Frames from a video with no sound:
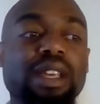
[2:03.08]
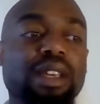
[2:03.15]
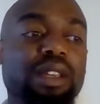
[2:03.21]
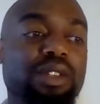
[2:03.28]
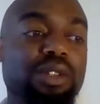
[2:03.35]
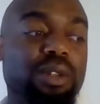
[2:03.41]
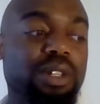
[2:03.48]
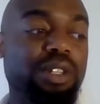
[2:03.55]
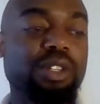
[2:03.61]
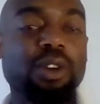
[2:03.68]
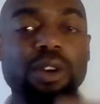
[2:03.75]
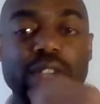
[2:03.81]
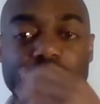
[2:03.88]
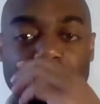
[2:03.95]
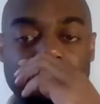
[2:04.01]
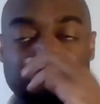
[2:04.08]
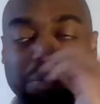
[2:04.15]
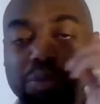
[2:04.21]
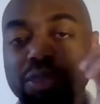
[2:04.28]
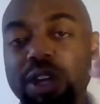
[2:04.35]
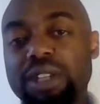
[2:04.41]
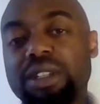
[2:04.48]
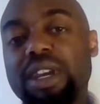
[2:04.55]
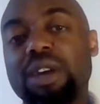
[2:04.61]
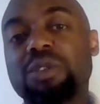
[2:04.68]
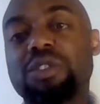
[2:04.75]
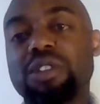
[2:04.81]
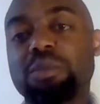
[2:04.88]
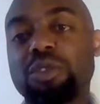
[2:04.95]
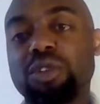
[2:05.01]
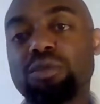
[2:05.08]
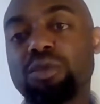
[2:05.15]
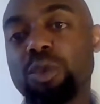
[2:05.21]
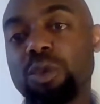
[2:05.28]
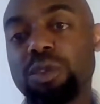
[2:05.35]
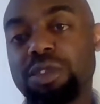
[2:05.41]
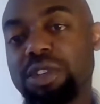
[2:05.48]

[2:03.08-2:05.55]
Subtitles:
so let's go ahead and break down some of the rules.